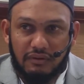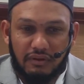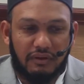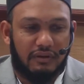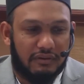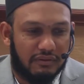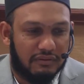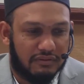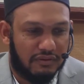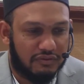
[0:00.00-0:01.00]
Okay,
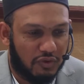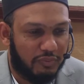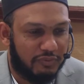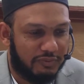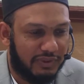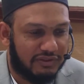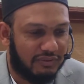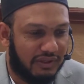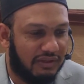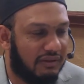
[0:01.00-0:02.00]
so it's a good place
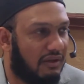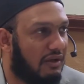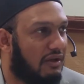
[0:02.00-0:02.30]
to end.